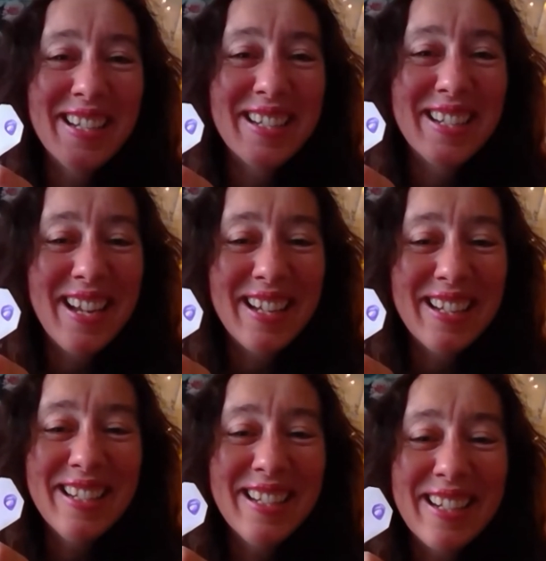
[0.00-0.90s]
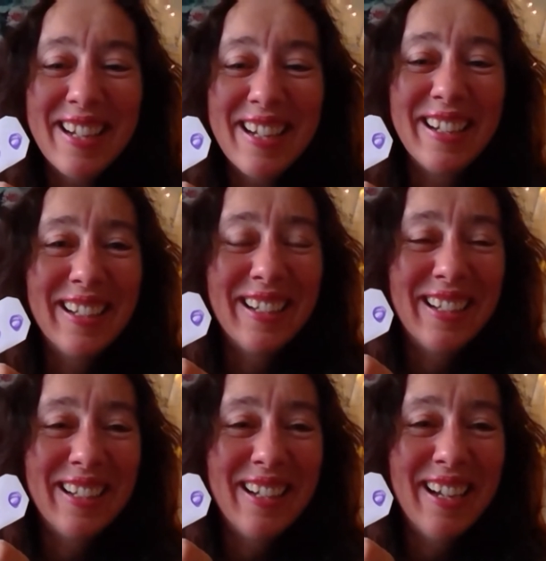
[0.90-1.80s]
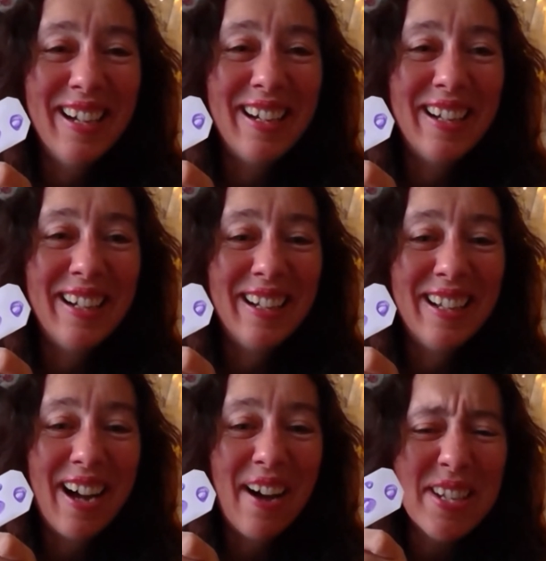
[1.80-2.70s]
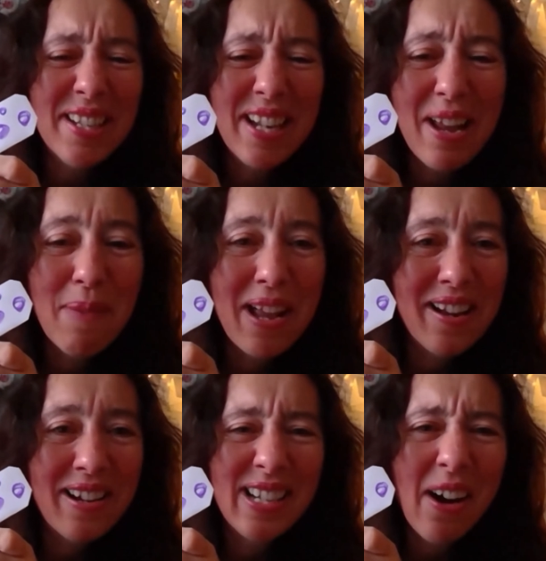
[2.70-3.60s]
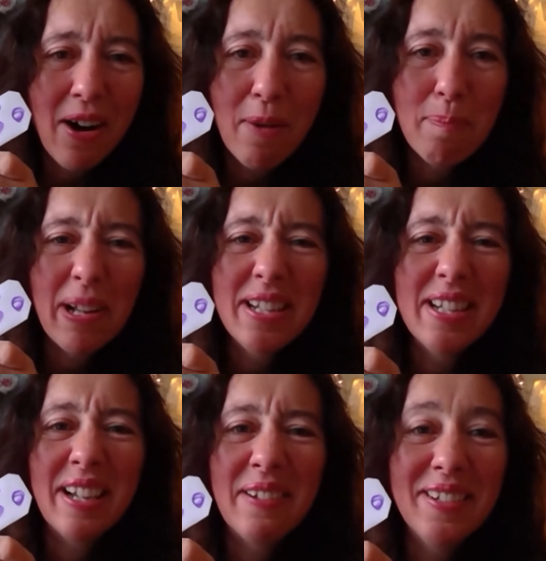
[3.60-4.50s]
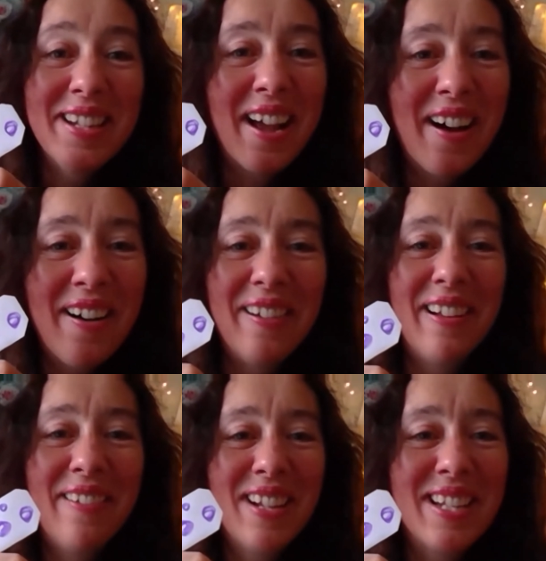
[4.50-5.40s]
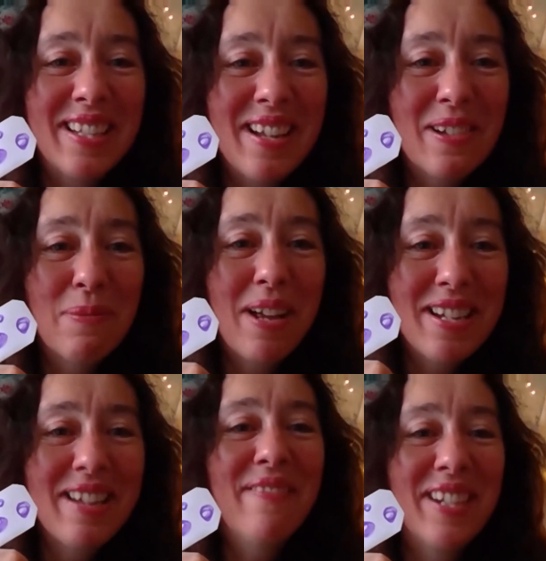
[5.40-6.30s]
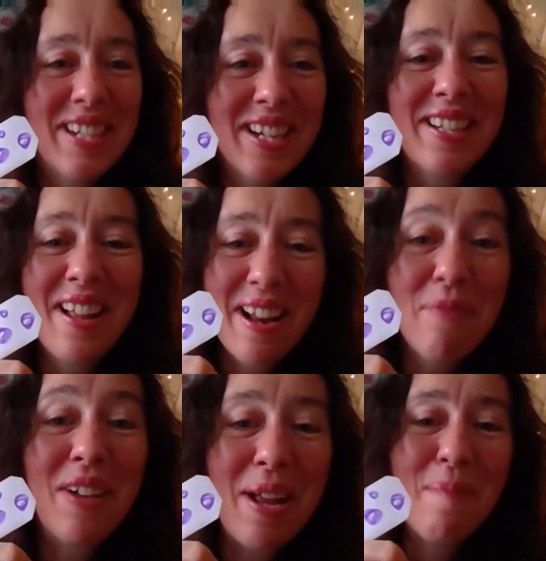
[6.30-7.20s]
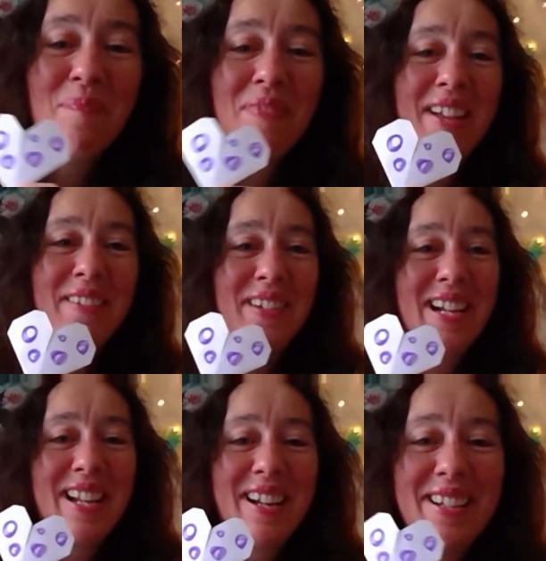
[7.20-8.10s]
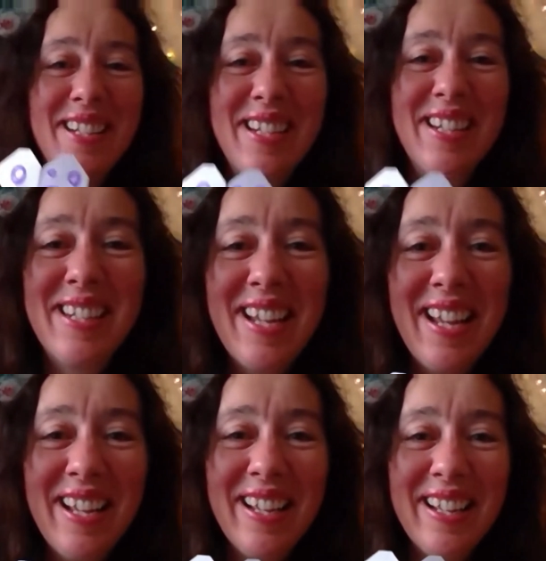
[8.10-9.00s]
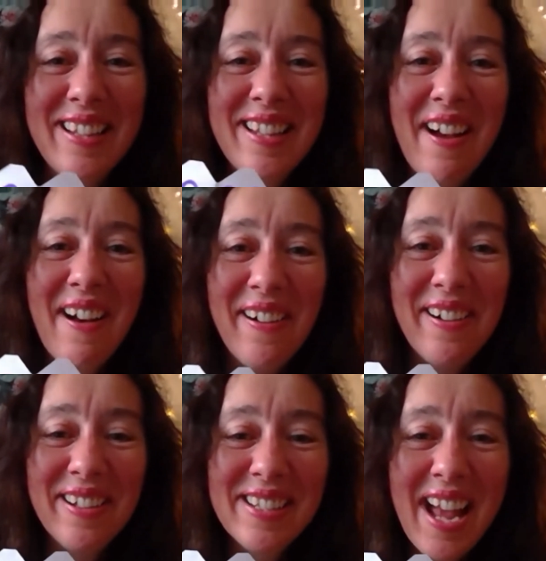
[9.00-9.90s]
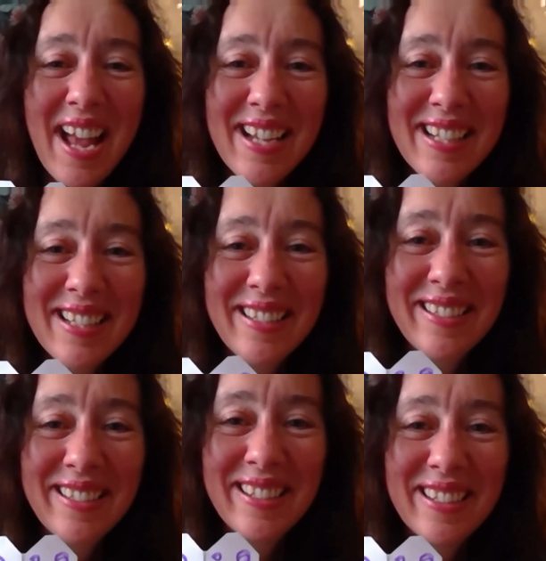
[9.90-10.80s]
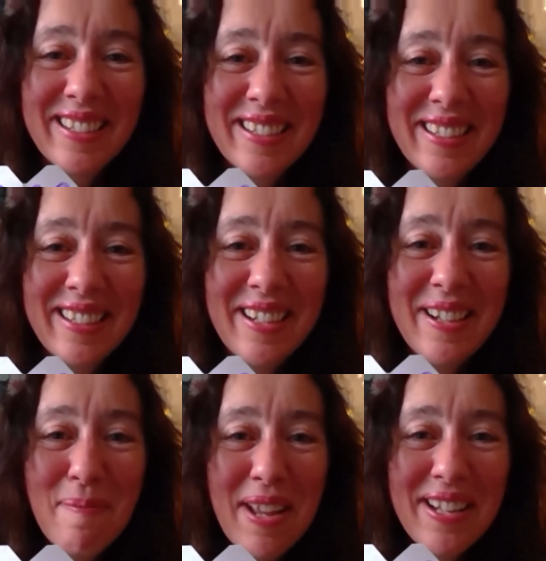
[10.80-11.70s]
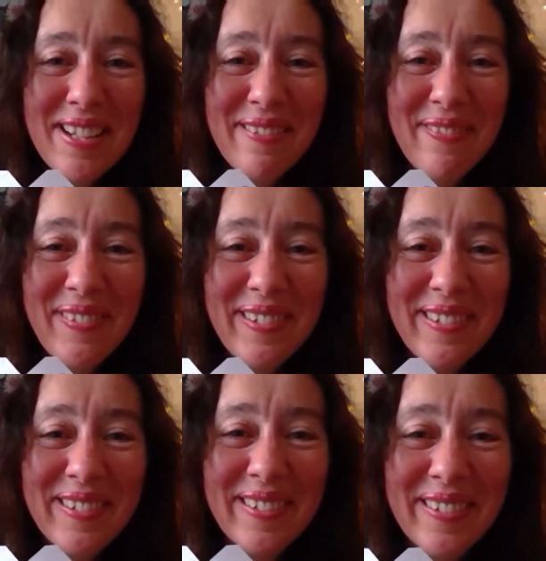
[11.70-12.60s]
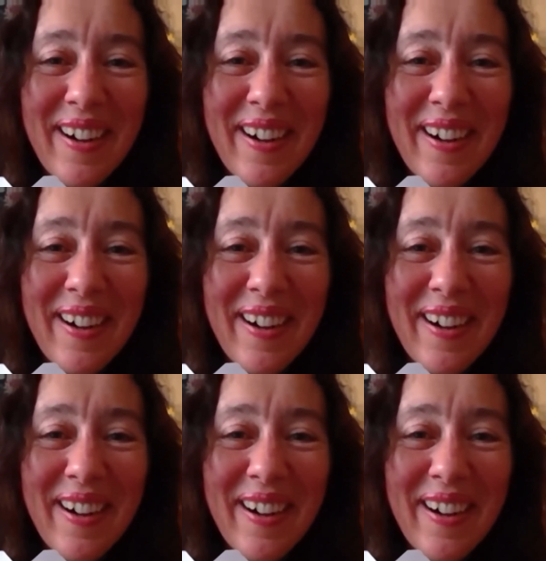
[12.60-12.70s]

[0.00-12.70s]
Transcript: to see, isn't it? Yeah. I was just thinking it'd make nice heart bunting, wouldn't it? Oh, lovely to see yours, Wendy, Francesca. Lovely. Really nice to see the hearts. Excellent. Beautiful.